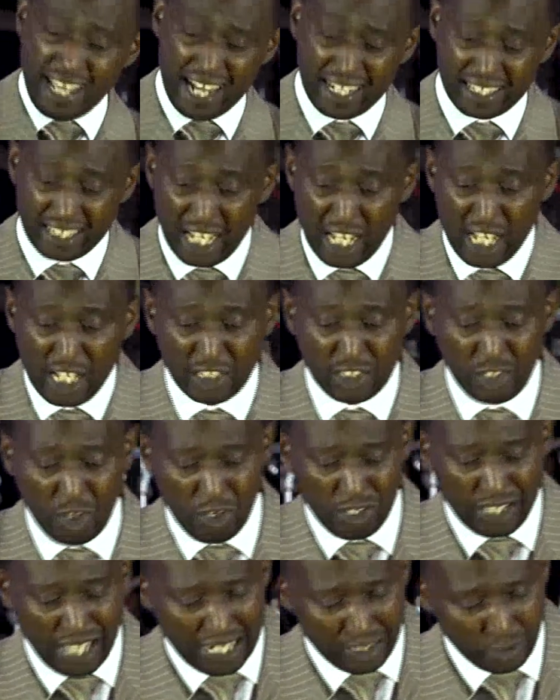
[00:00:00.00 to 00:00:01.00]
that
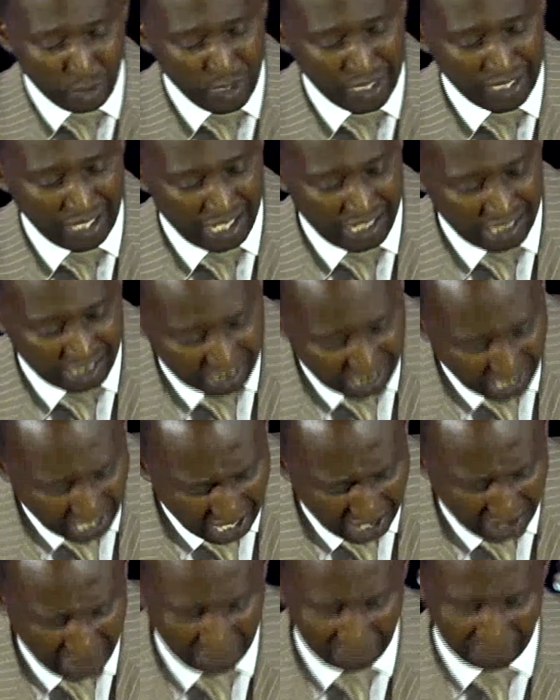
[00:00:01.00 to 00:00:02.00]
so that we can
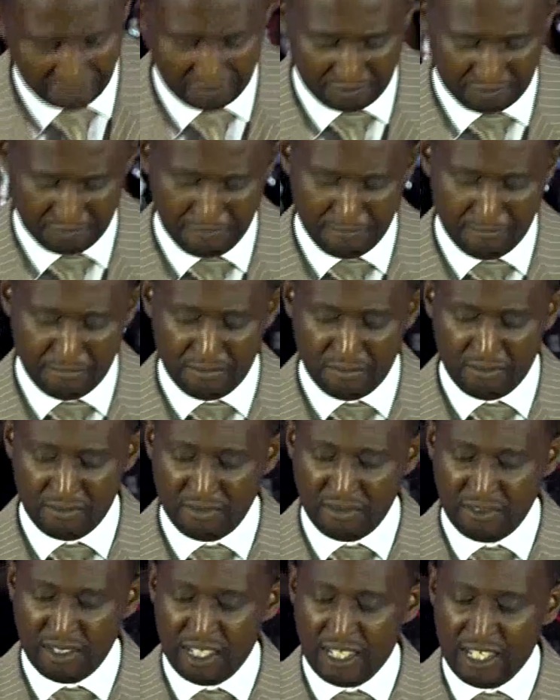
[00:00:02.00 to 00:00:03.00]
serve.
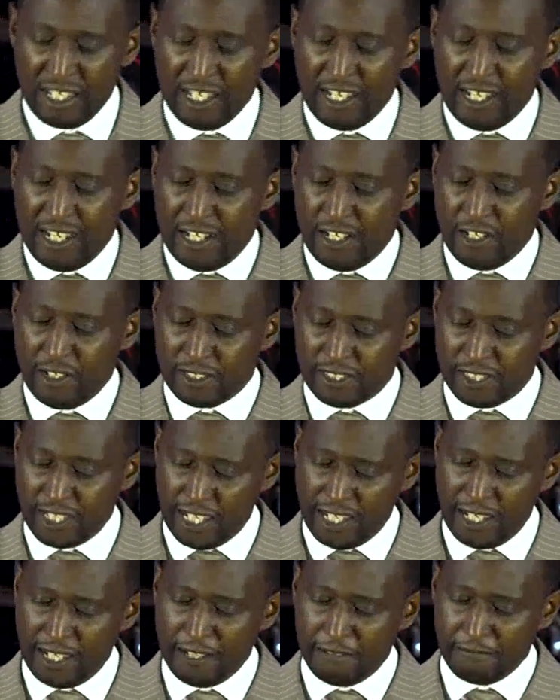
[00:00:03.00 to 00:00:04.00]
You
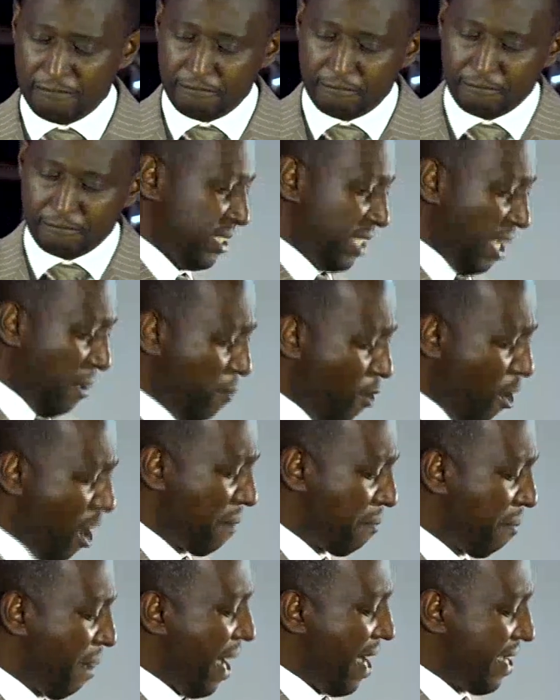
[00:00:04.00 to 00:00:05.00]
see,
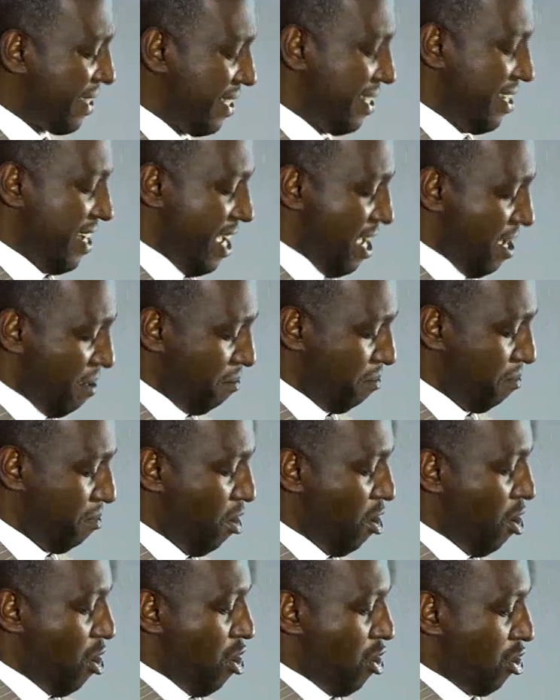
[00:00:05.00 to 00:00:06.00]
someone by the
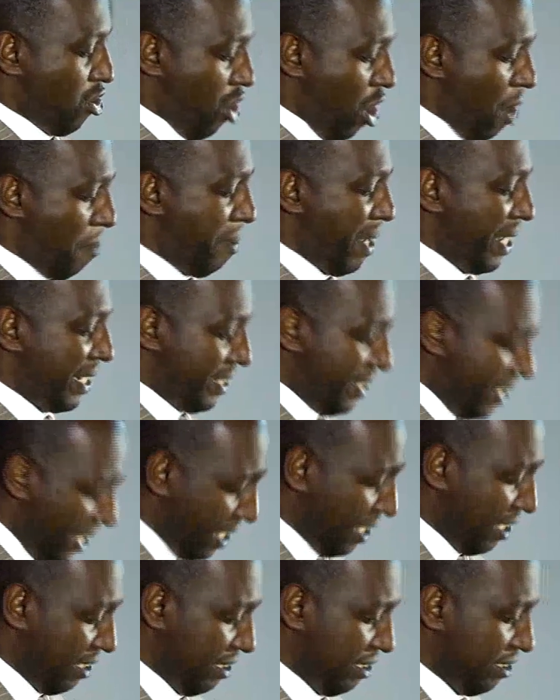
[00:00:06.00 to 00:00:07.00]
name Robert
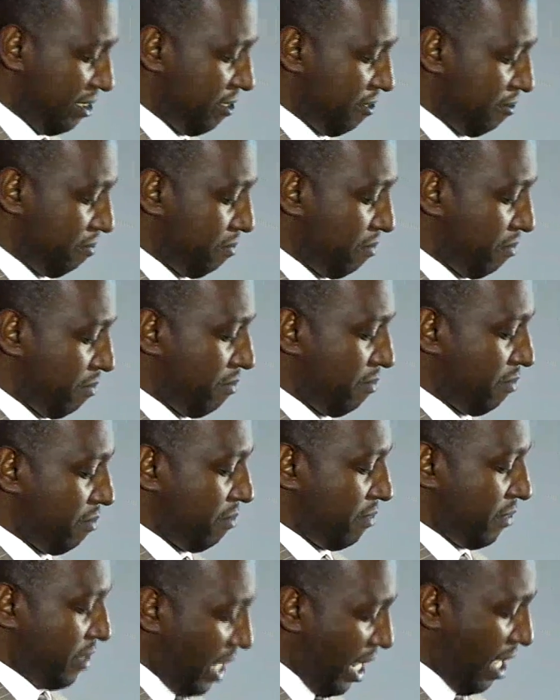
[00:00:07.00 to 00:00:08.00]
Dale
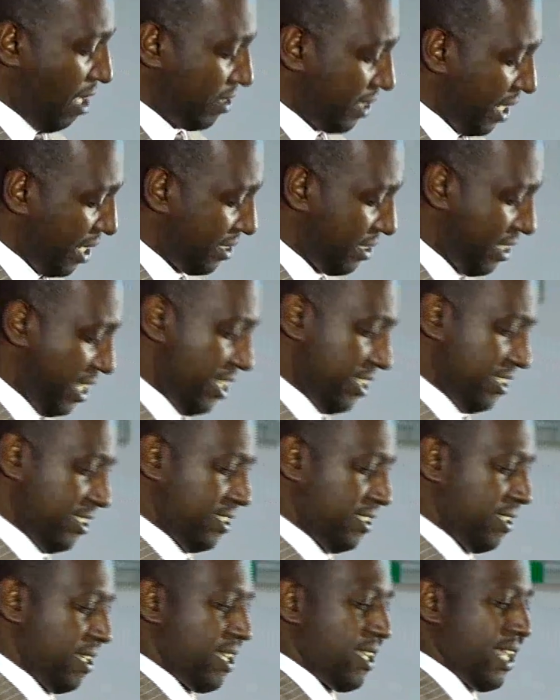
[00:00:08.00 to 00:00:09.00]
tells us
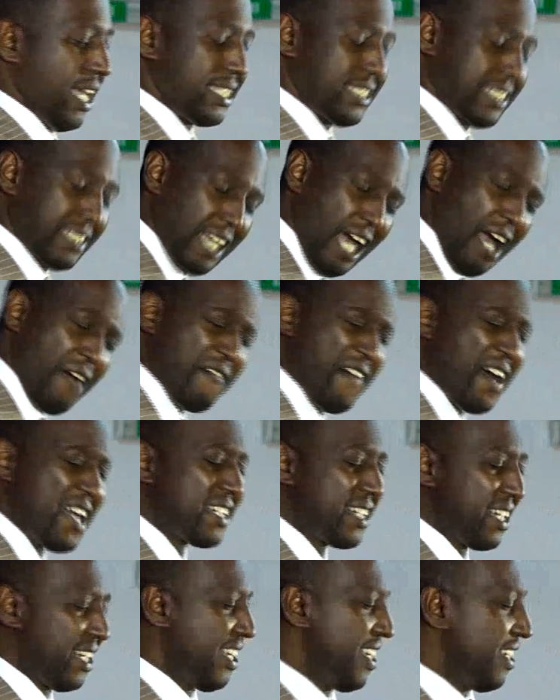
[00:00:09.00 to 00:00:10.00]
this that
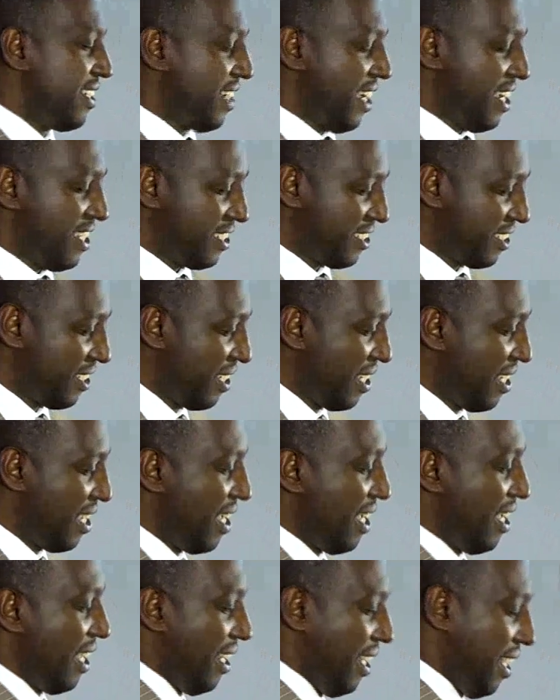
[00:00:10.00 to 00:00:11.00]
servant leaders
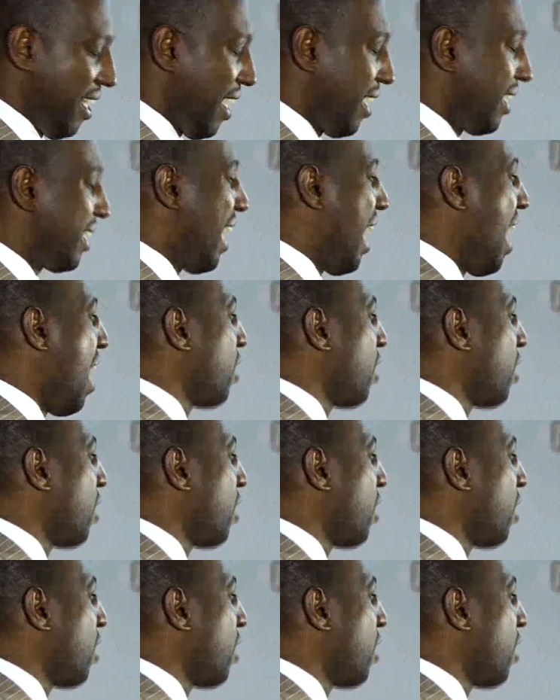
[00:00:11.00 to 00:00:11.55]
lead